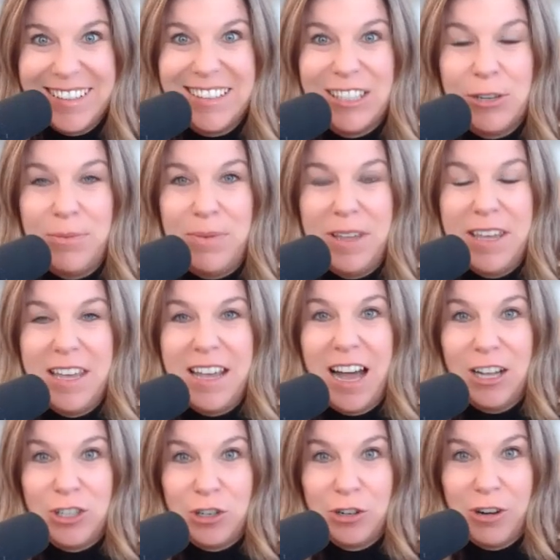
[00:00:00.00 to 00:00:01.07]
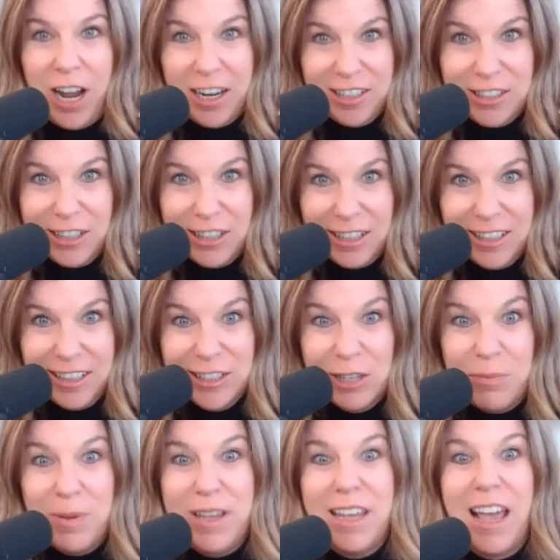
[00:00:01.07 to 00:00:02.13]
to be a director, to
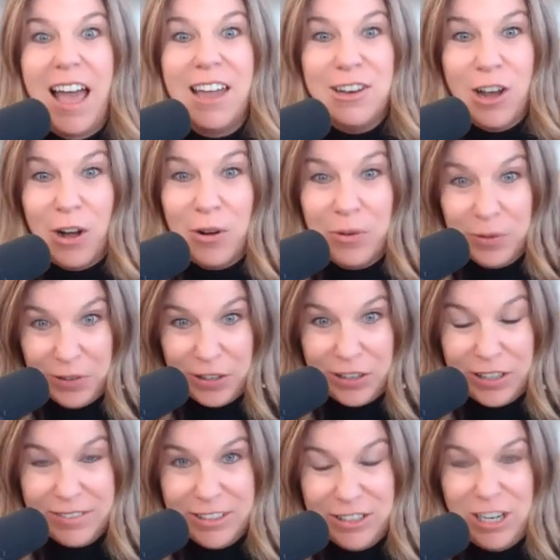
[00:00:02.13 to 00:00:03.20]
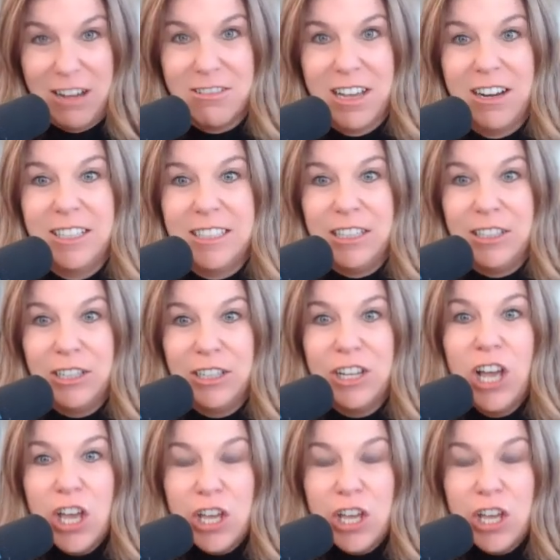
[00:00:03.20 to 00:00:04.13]
be an owner of a childcare center,